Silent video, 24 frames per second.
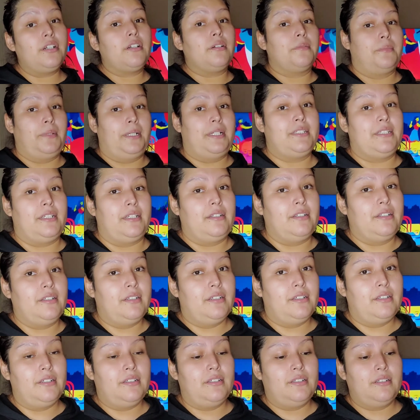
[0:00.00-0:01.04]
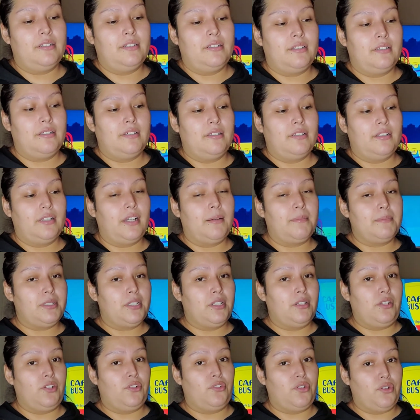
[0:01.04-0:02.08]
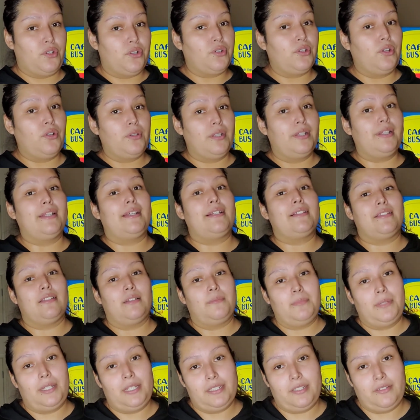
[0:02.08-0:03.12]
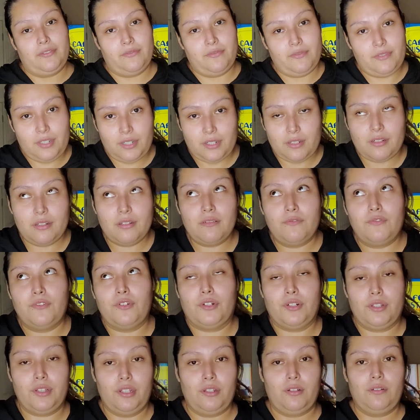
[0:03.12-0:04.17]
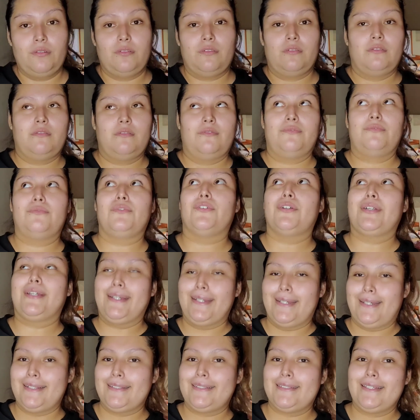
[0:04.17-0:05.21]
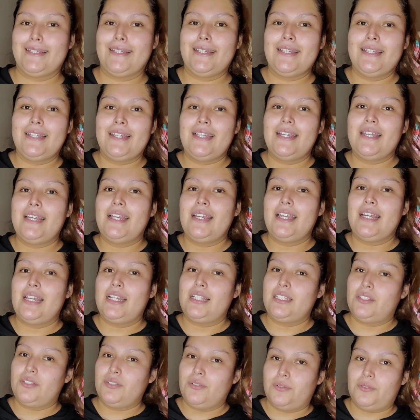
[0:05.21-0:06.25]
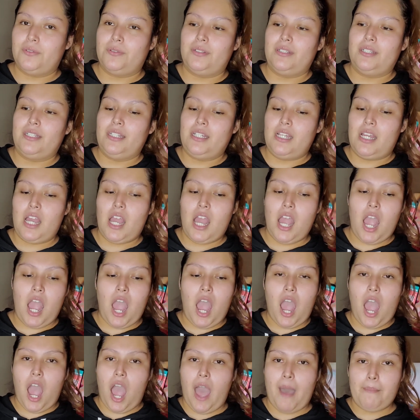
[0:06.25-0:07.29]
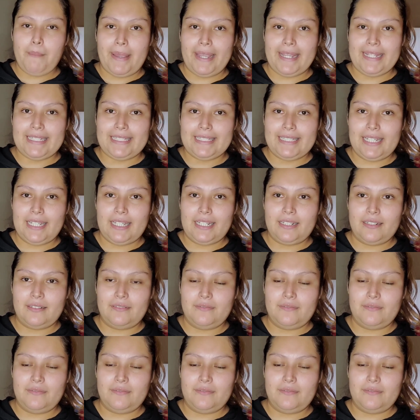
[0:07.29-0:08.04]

amazing. I'm telling you, their clothing is amazing. For clothes, for kids, It's totally amazing.